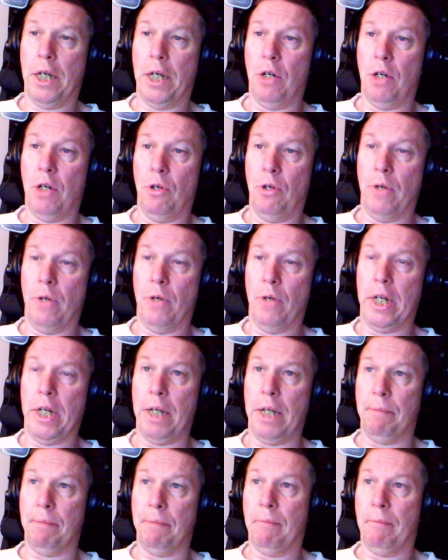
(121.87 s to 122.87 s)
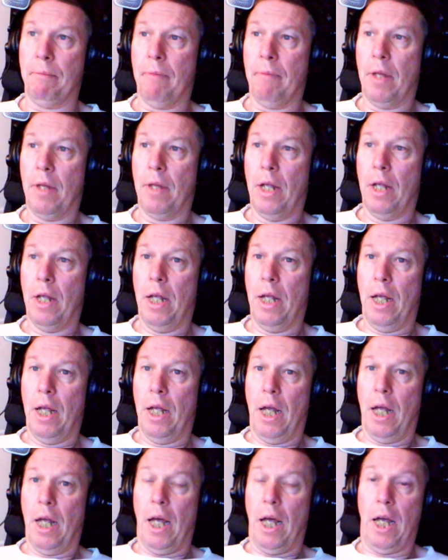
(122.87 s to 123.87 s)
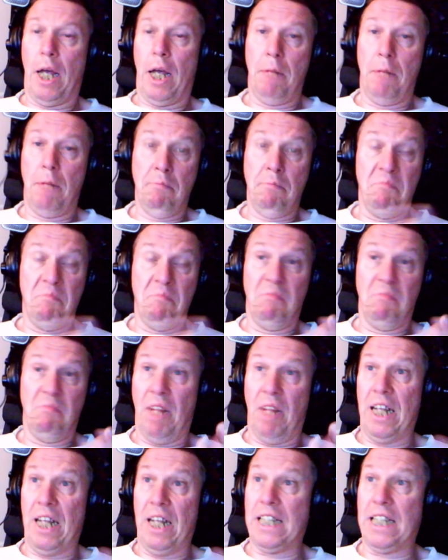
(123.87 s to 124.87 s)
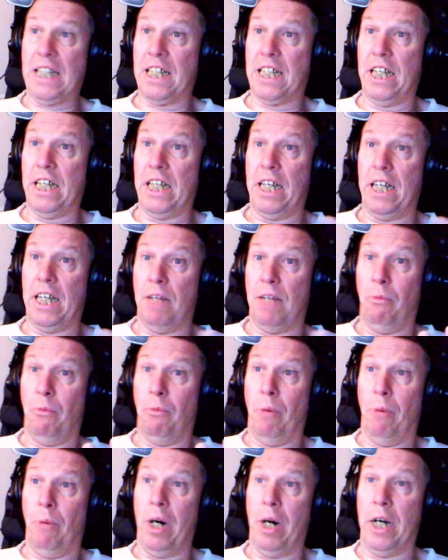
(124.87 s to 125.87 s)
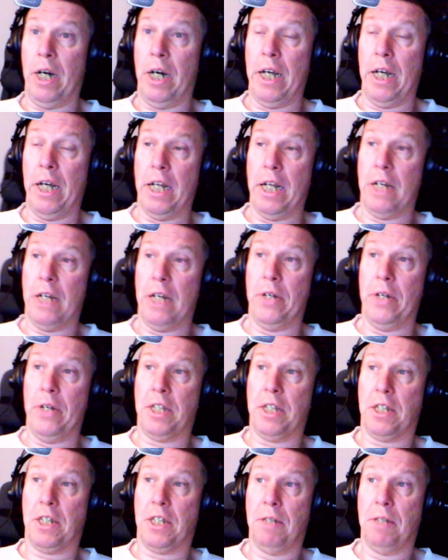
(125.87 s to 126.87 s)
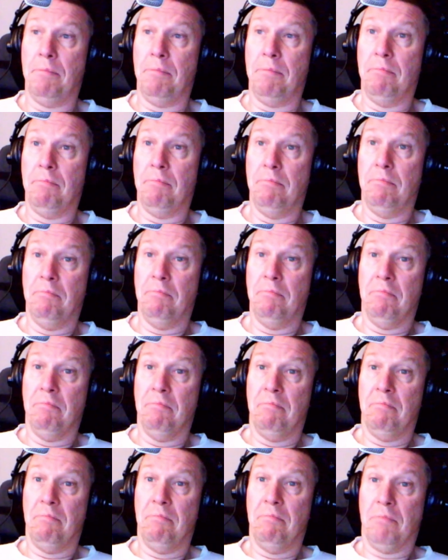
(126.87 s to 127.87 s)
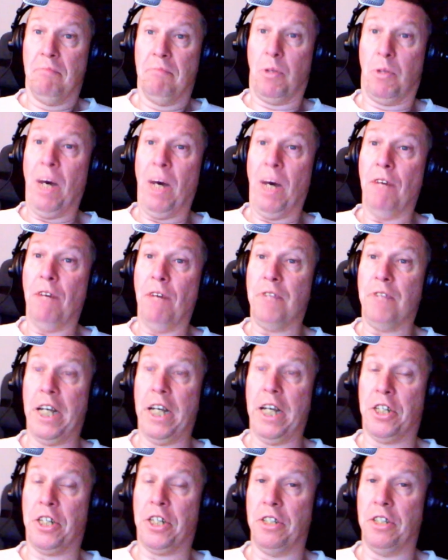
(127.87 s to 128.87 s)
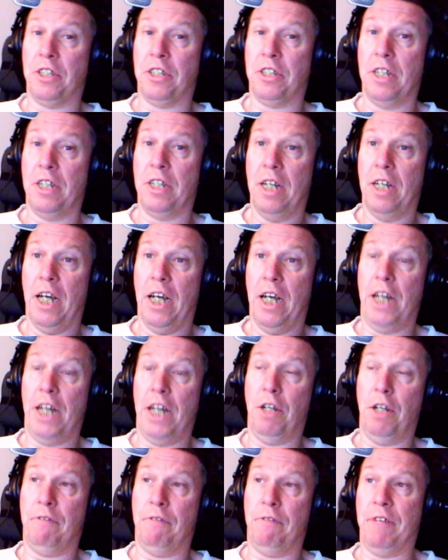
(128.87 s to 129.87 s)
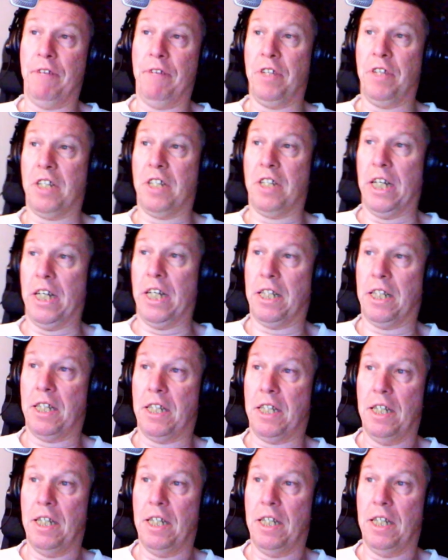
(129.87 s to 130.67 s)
already. And let's see why there is 12 nations and not 50 states.